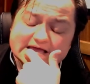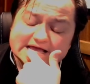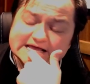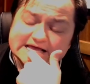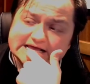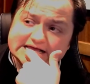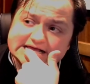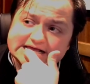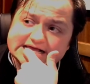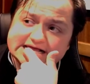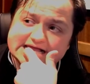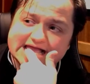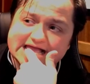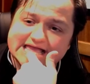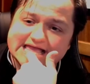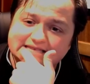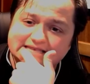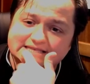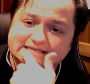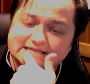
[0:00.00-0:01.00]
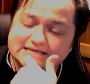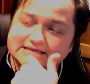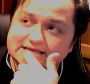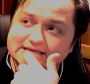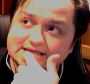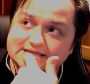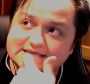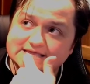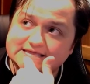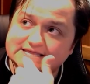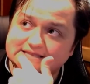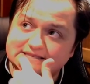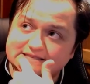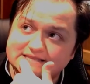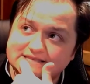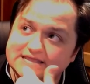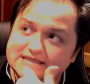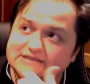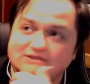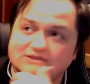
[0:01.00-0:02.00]
and
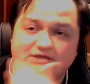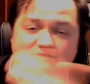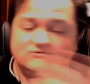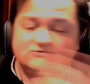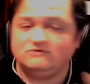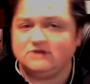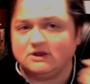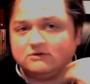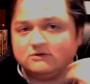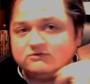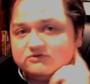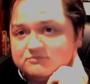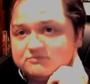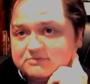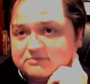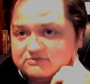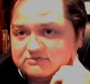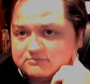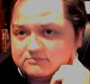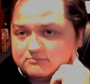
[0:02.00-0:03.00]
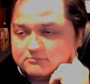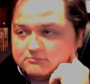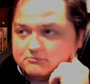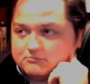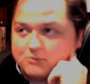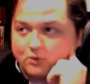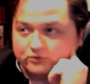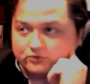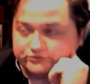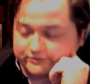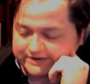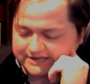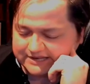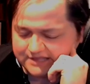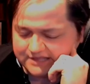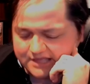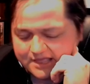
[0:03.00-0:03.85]
it just been moldering.